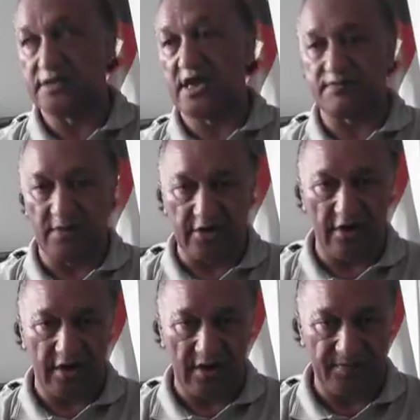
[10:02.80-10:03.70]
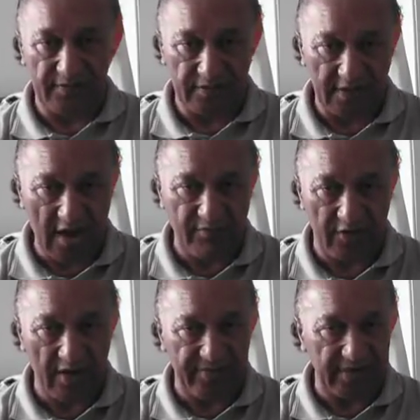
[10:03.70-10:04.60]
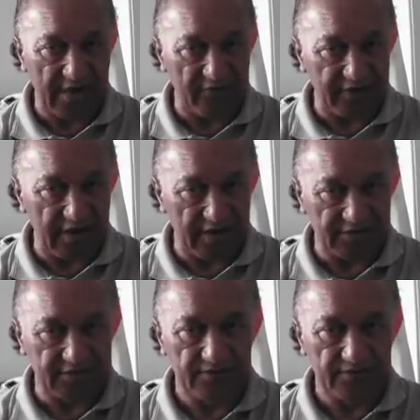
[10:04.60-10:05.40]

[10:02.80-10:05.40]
that marae up in Ngāpuhi, I've been there for years,